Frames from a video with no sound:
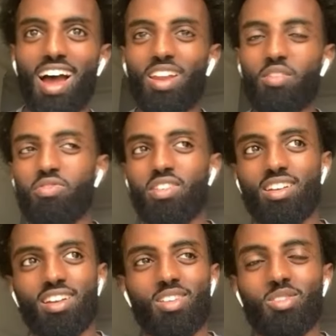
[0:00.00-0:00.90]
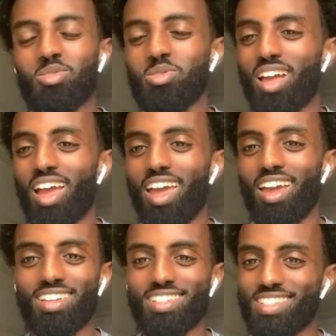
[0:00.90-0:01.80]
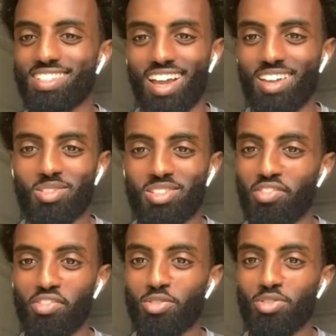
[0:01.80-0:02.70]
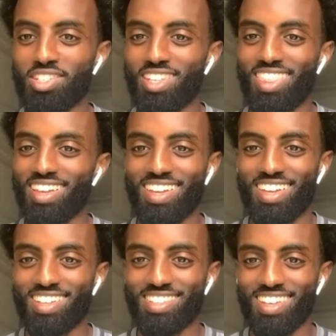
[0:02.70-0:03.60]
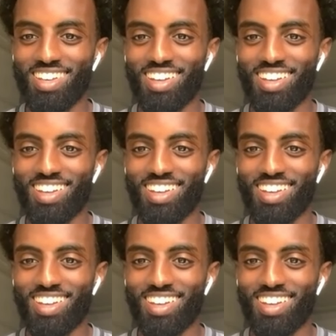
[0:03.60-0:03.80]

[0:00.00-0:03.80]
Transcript: And I'm thinking, who the hell is this guy? Who, does he think he is?